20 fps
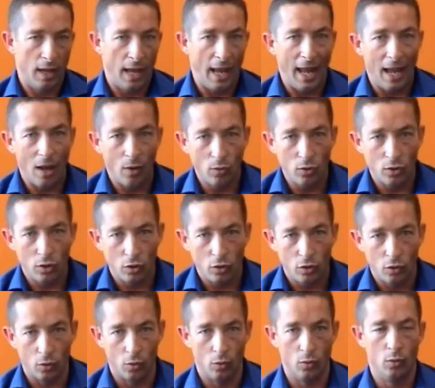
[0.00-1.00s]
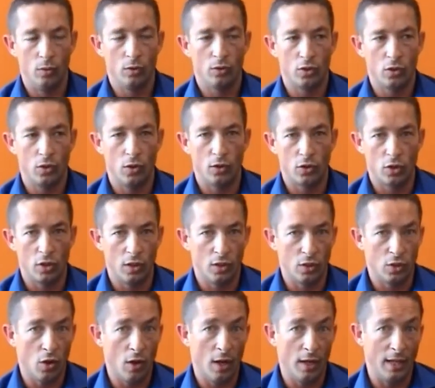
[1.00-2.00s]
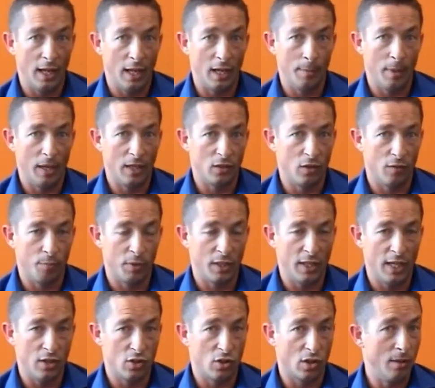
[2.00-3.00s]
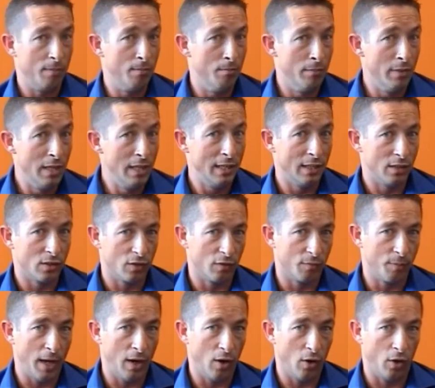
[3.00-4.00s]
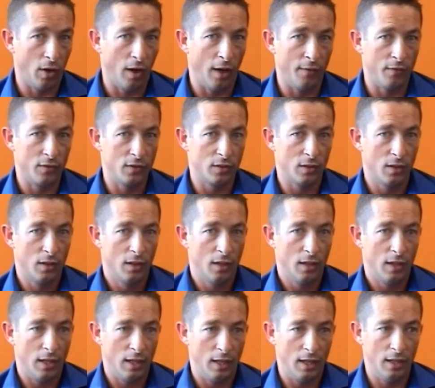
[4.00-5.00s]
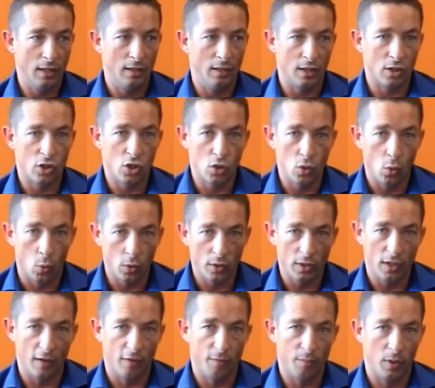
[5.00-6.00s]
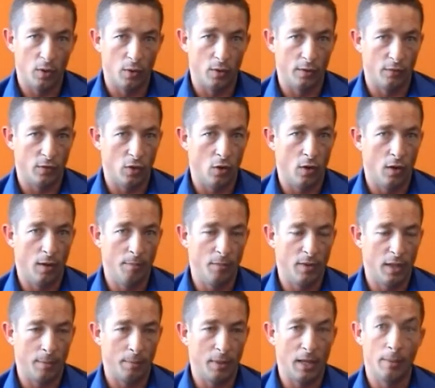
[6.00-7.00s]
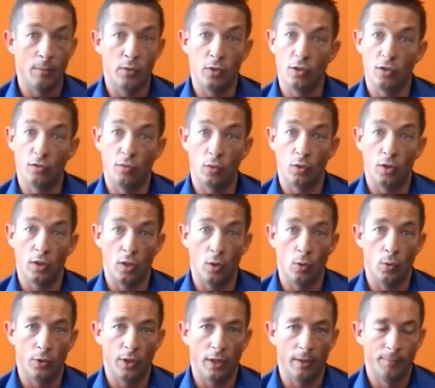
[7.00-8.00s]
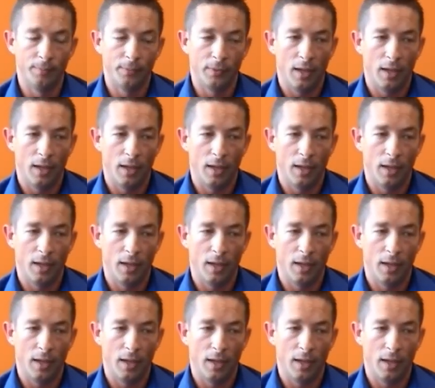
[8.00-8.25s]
how do you search an entire database of potentially millions of paragraphs in a short enough period of time that it becomes useful to the author?